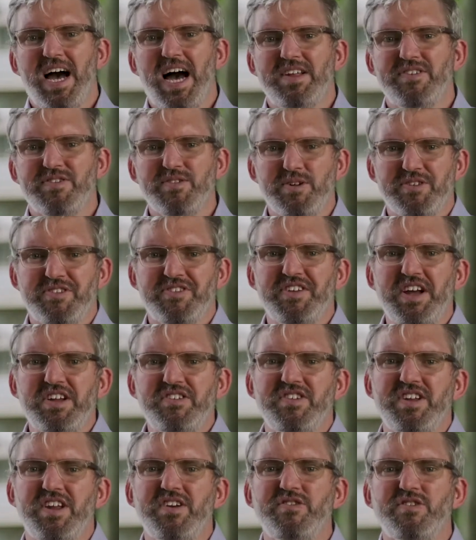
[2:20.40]
Uh, it's not
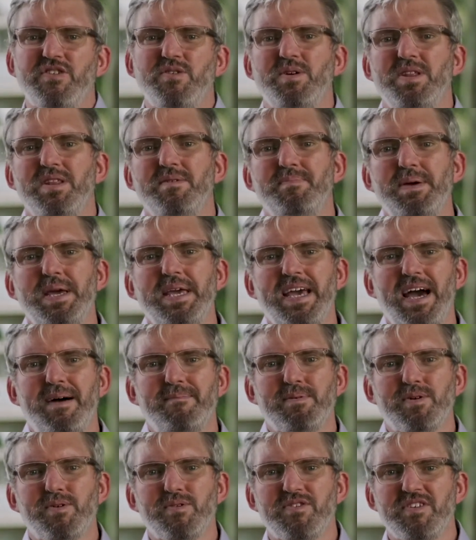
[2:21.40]
such an issue in the big
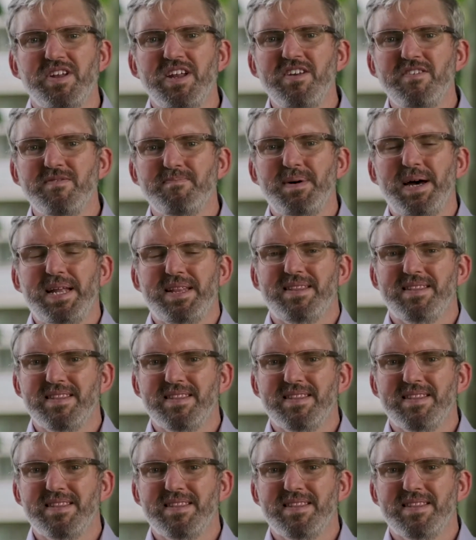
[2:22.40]
capital cities, but